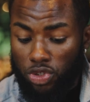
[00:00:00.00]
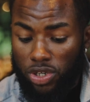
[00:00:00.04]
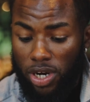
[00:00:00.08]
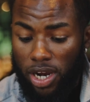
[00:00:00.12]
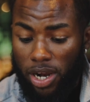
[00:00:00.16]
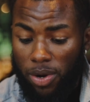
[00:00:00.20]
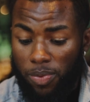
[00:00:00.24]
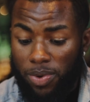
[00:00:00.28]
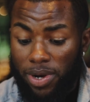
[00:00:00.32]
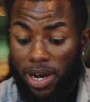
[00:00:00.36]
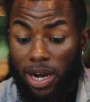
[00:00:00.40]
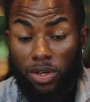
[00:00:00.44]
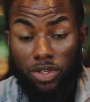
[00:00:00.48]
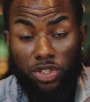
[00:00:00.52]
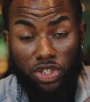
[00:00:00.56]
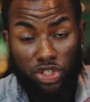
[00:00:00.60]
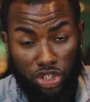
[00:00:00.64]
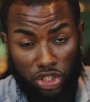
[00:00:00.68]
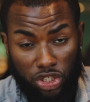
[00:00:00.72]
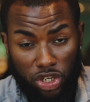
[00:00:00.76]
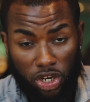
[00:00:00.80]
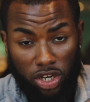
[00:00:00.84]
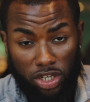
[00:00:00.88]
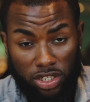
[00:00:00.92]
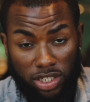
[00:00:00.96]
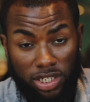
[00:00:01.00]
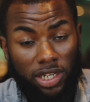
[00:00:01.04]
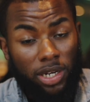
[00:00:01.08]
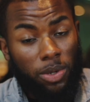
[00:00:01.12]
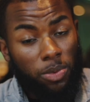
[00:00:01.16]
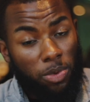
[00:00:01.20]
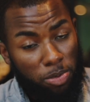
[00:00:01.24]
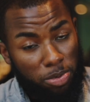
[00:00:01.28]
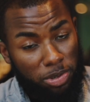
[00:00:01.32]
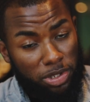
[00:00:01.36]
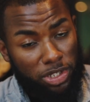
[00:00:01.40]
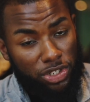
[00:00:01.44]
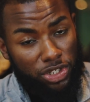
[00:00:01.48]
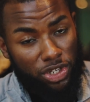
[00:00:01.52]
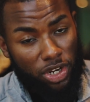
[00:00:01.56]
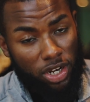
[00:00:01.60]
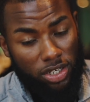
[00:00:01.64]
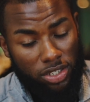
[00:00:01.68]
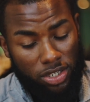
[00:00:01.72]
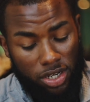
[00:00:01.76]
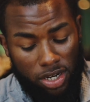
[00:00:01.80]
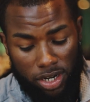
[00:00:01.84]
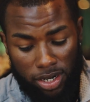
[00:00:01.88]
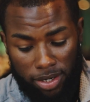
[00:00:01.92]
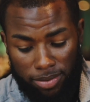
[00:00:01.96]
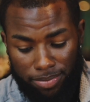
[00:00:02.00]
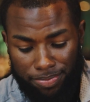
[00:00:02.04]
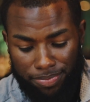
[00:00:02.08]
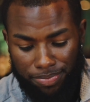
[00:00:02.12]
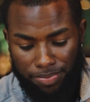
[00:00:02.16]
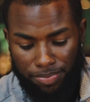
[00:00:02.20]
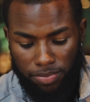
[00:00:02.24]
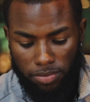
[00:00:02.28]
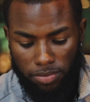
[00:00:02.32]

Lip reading: try it without the sauce, and then we'll put the sauce on it.